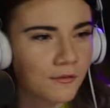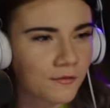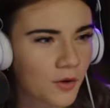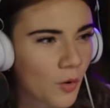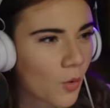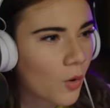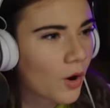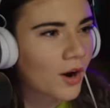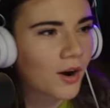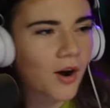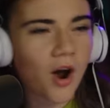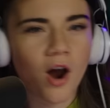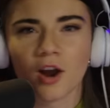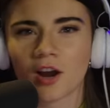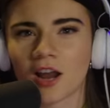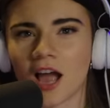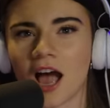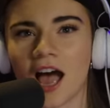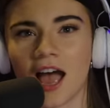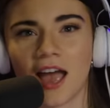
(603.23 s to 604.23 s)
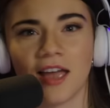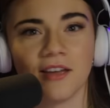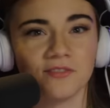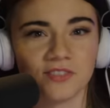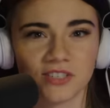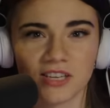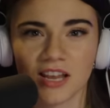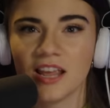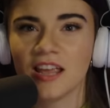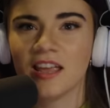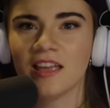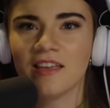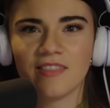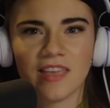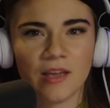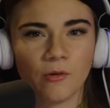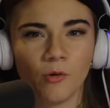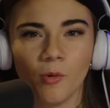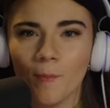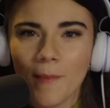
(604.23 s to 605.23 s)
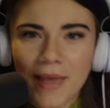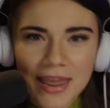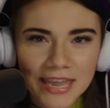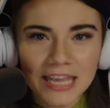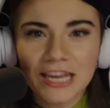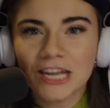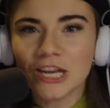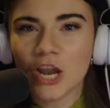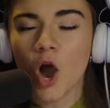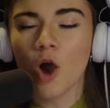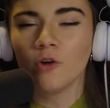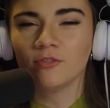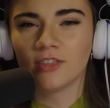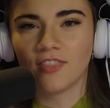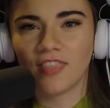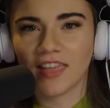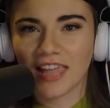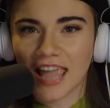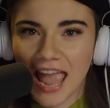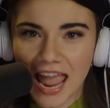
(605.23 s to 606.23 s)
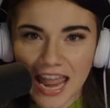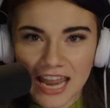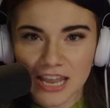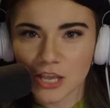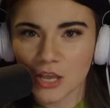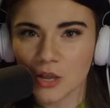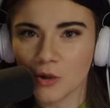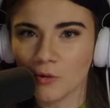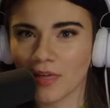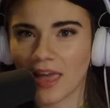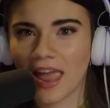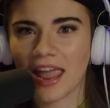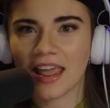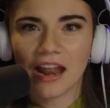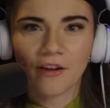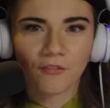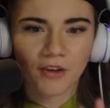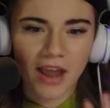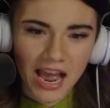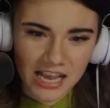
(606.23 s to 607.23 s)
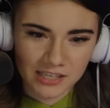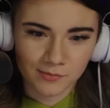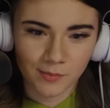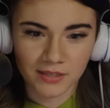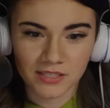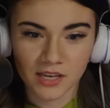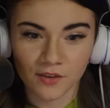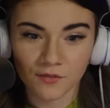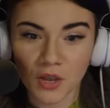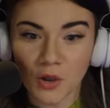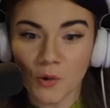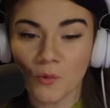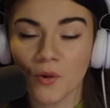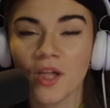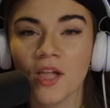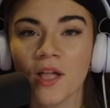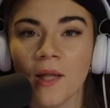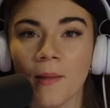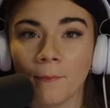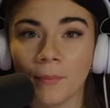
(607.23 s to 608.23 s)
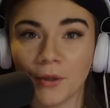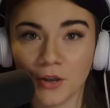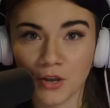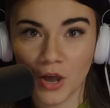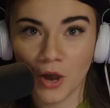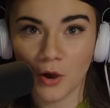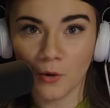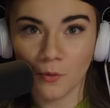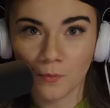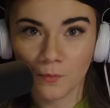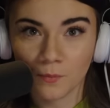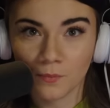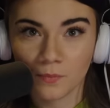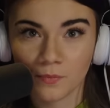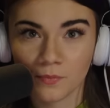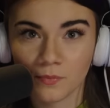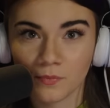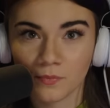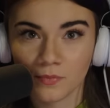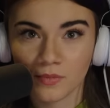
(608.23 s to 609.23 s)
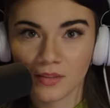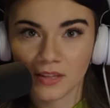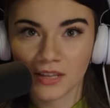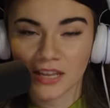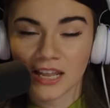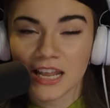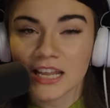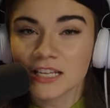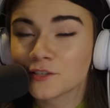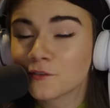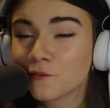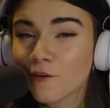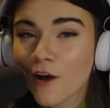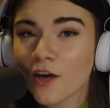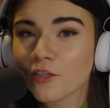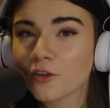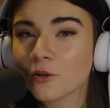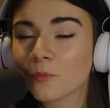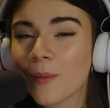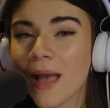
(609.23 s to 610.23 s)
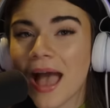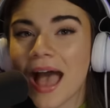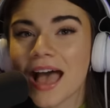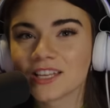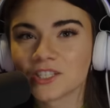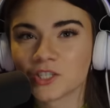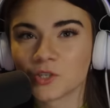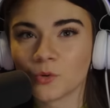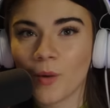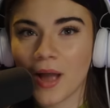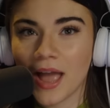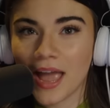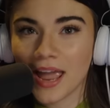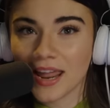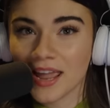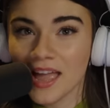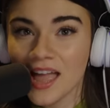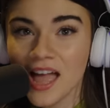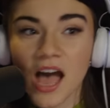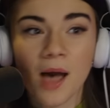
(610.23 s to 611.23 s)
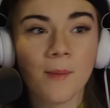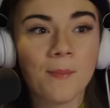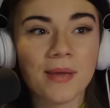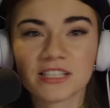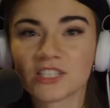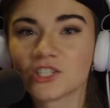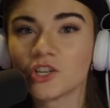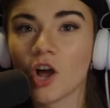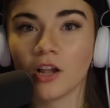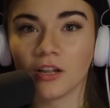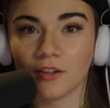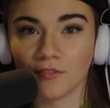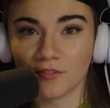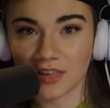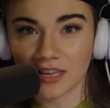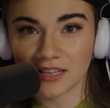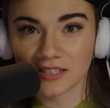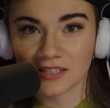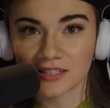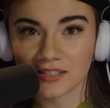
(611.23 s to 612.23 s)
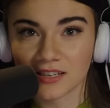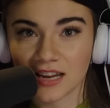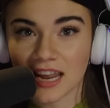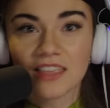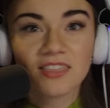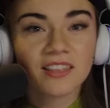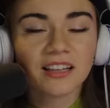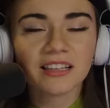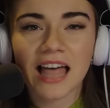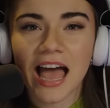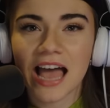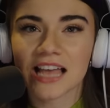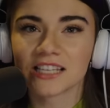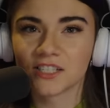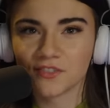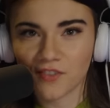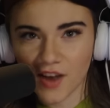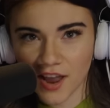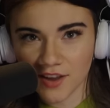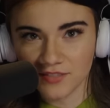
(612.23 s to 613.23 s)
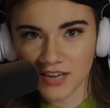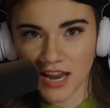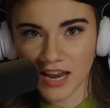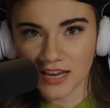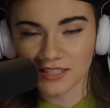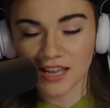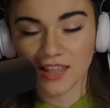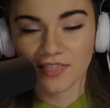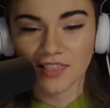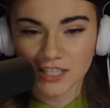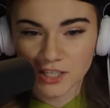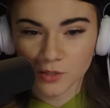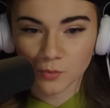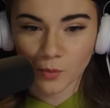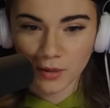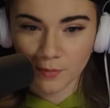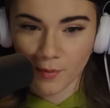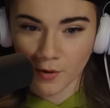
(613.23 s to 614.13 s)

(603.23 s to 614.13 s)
of your archives. They will make it known that they hate you. They hate every aspect of you. But no, his father passed away amidst all of this in the last 5 days. And this is what he